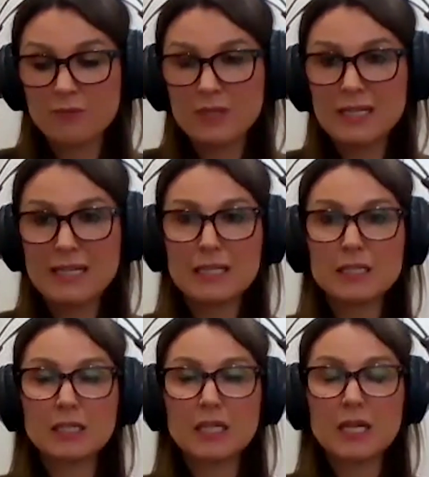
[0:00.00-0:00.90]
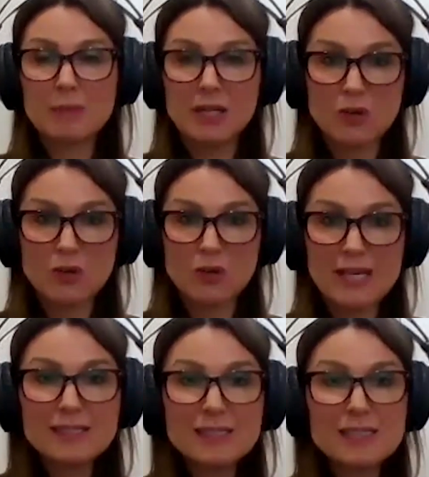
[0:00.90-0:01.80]
need amino
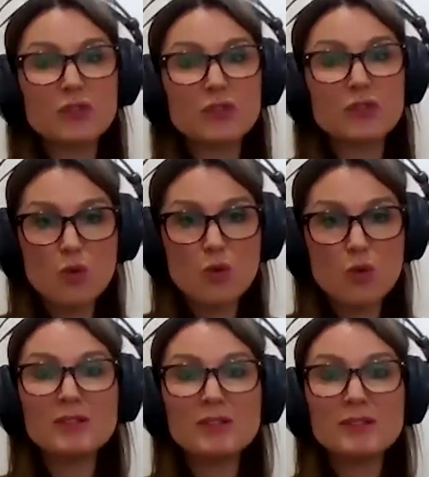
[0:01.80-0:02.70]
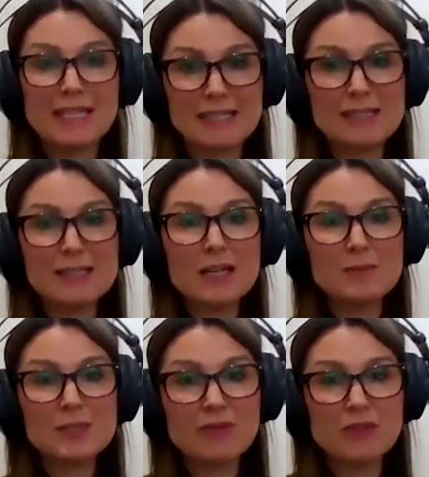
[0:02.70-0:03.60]
acids for our hormones and
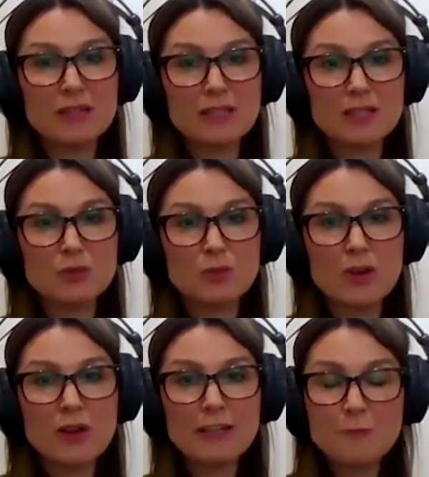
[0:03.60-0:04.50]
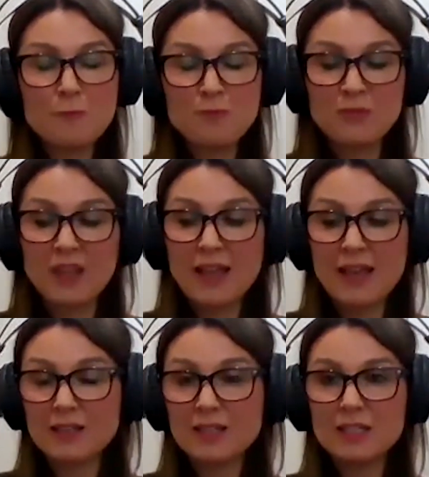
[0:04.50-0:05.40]
enzymes and everything to work.
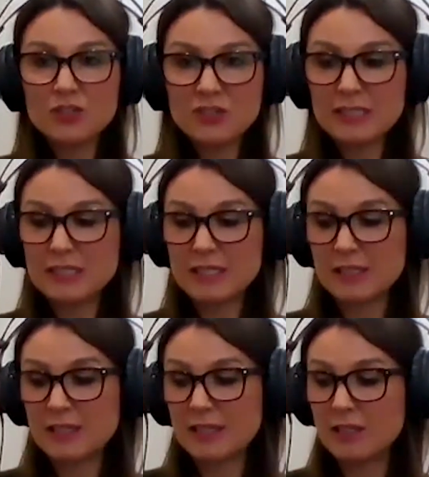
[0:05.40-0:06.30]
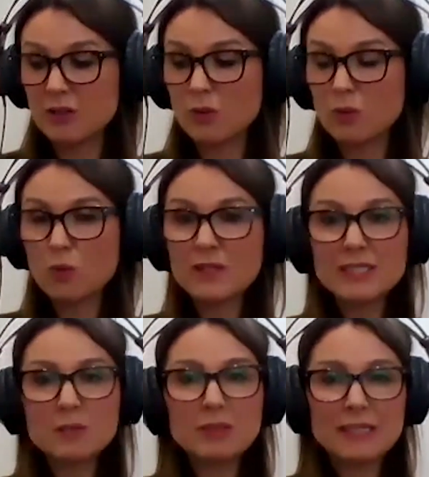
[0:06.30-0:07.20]
And interestingly, what
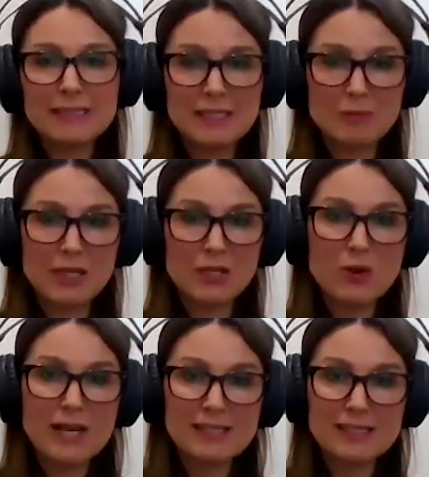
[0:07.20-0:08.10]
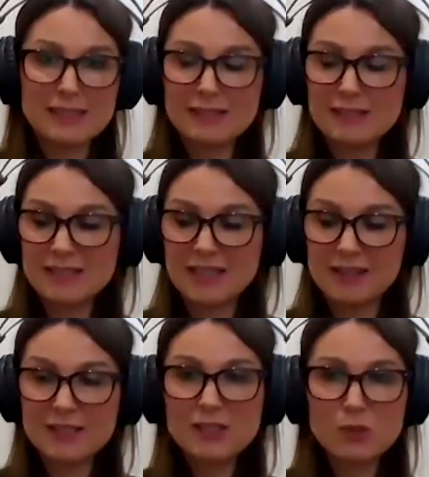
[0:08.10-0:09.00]
depletes amino acids in
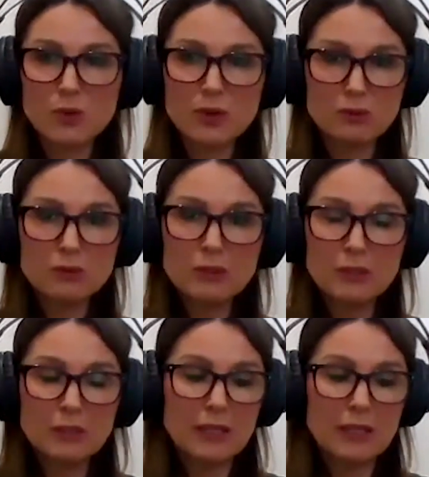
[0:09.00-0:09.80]
the soil